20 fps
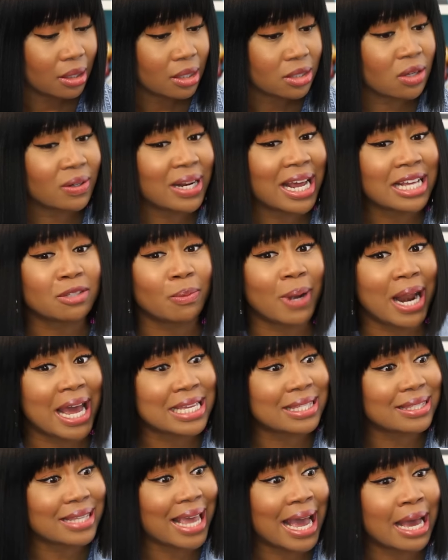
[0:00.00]
So that's what I
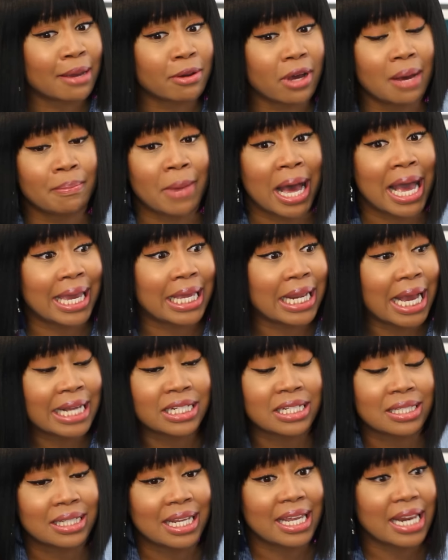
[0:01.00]
say. I come. I, I
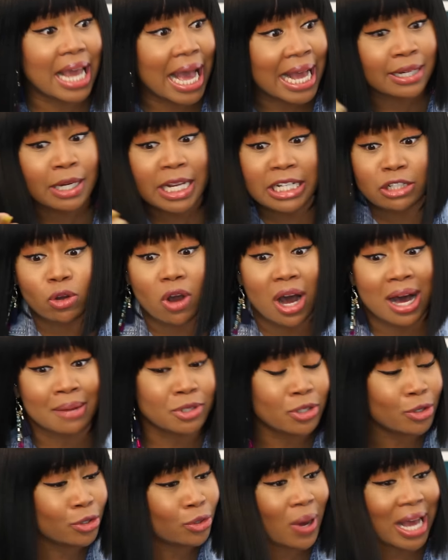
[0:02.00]
just need. I need to come
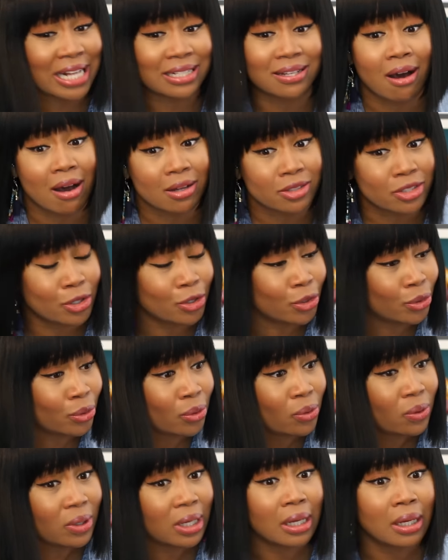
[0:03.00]
to you. I talk to
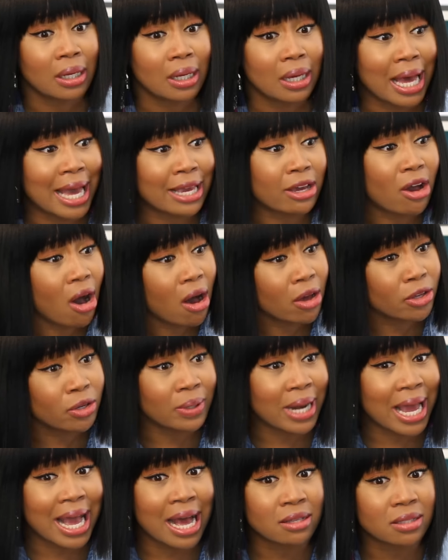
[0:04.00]
you. I call you
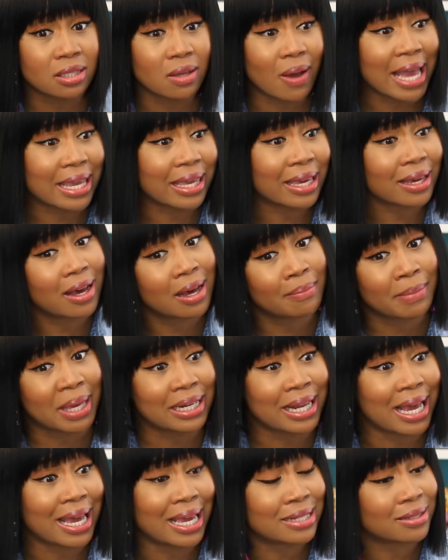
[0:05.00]
now so I can come in
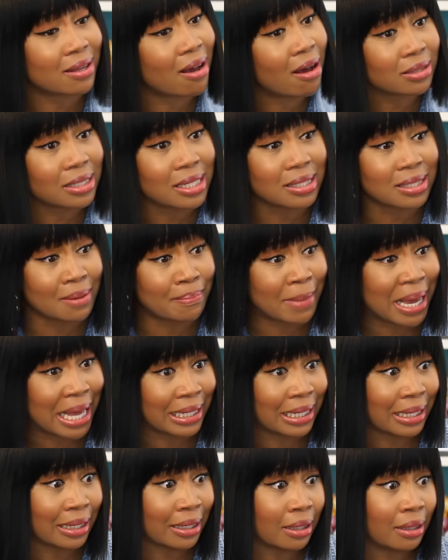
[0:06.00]
there and talk to
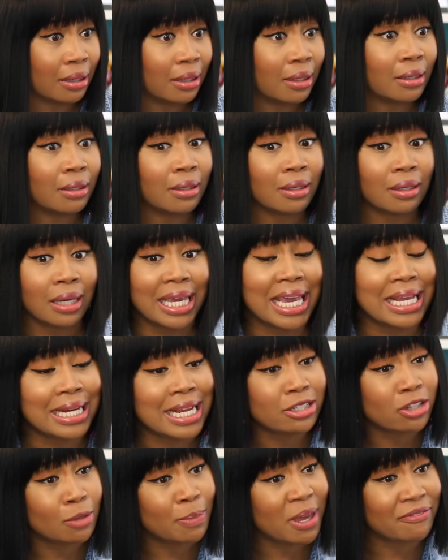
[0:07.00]
somebody. He
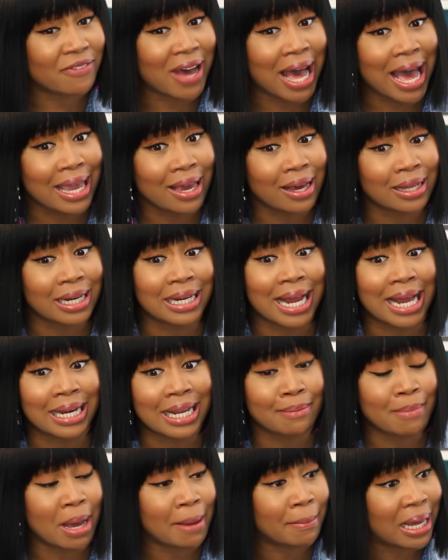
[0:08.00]
need to be fired, and I
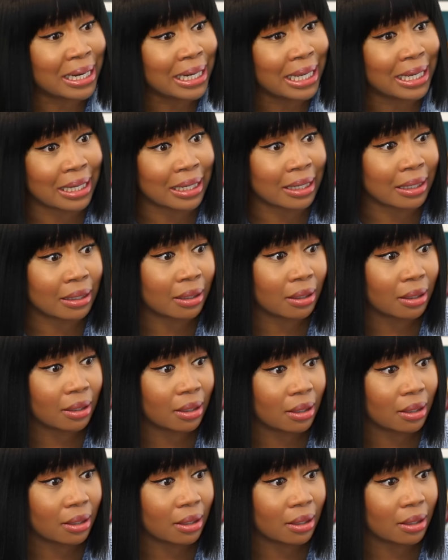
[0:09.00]
need my money.